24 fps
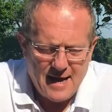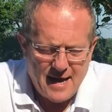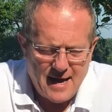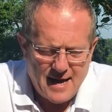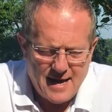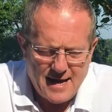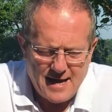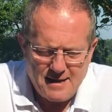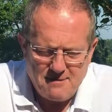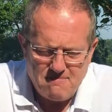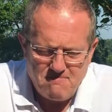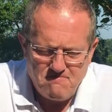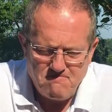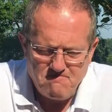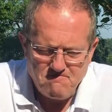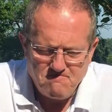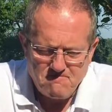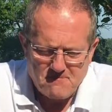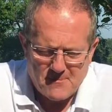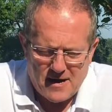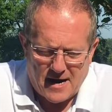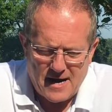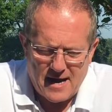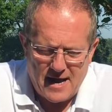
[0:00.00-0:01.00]
and
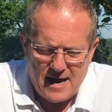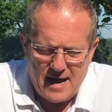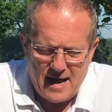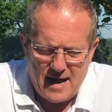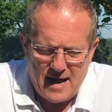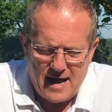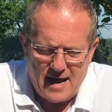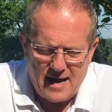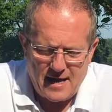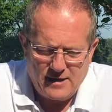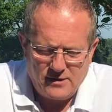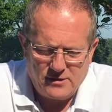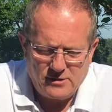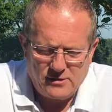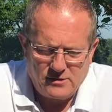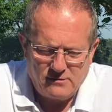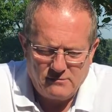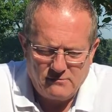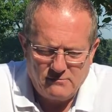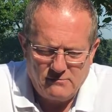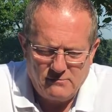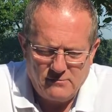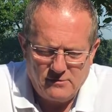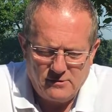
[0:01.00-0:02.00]

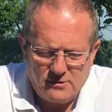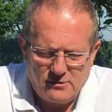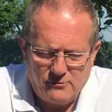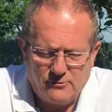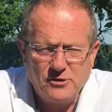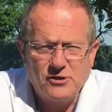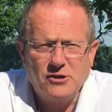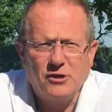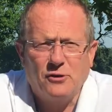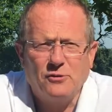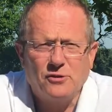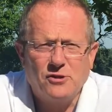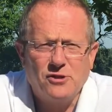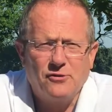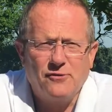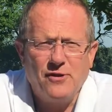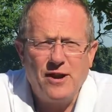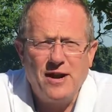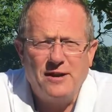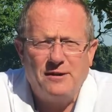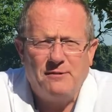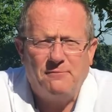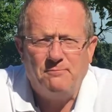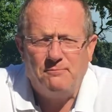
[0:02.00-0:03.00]
the results are
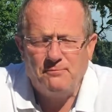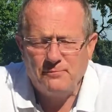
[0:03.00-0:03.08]
in.